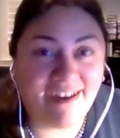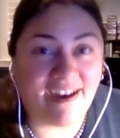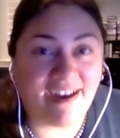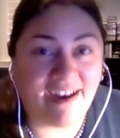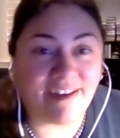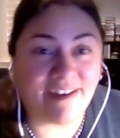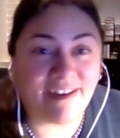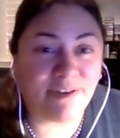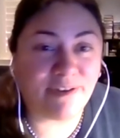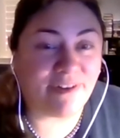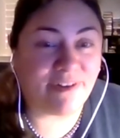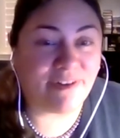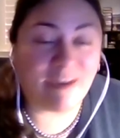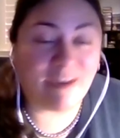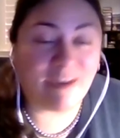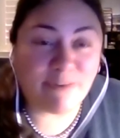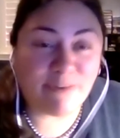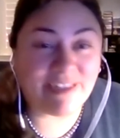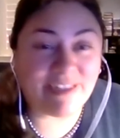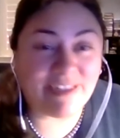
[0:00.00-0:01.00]
I know that
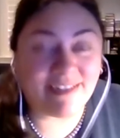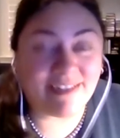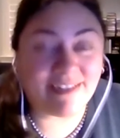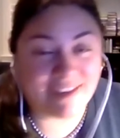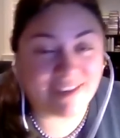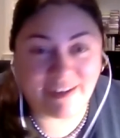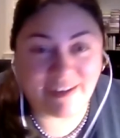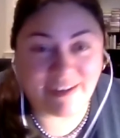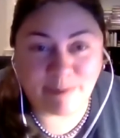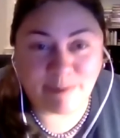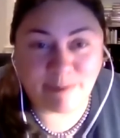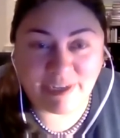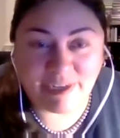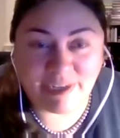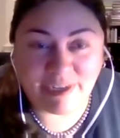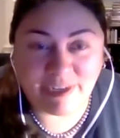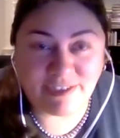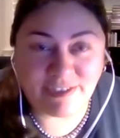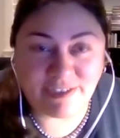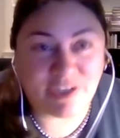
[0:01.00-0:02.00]
I'm really excited about
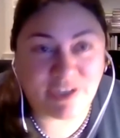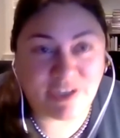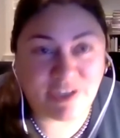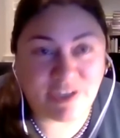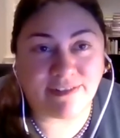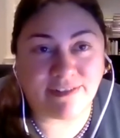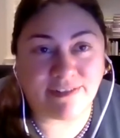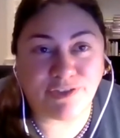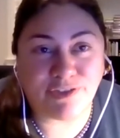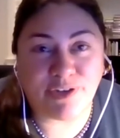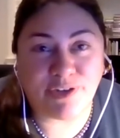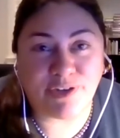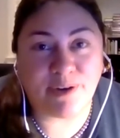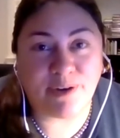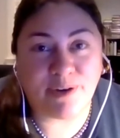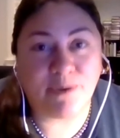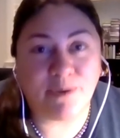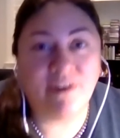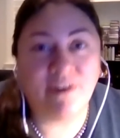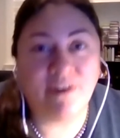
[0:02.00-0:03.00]
getting to check out the
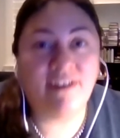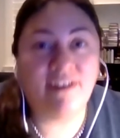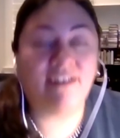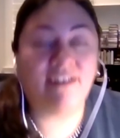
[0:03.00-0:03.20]
show.